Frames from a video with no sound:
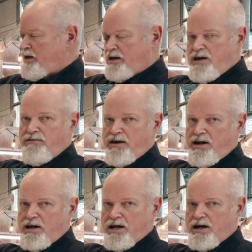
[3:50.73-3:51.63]

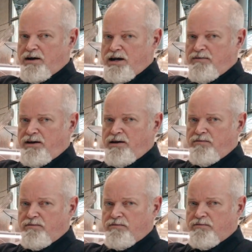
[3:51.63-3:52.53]
EV
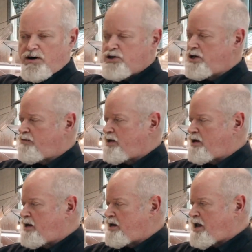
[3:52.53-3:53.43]
version of
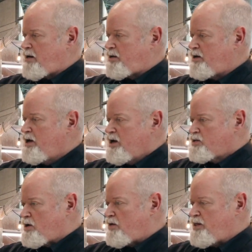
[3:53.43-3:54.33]
the camera.
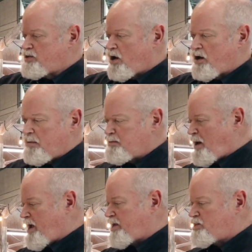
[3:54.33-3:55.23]
So this all comes
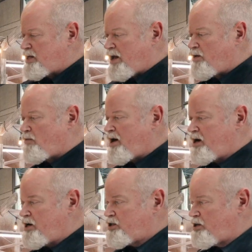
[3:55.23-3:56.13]
packaged together,
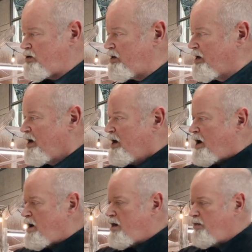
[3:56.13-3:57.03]
ready to shoot.
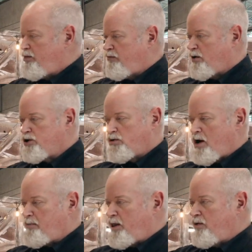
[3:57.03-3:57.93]
The version
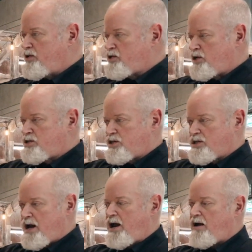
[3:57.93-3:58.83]
right below this just
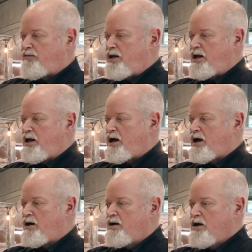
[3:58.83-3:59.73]
does not have the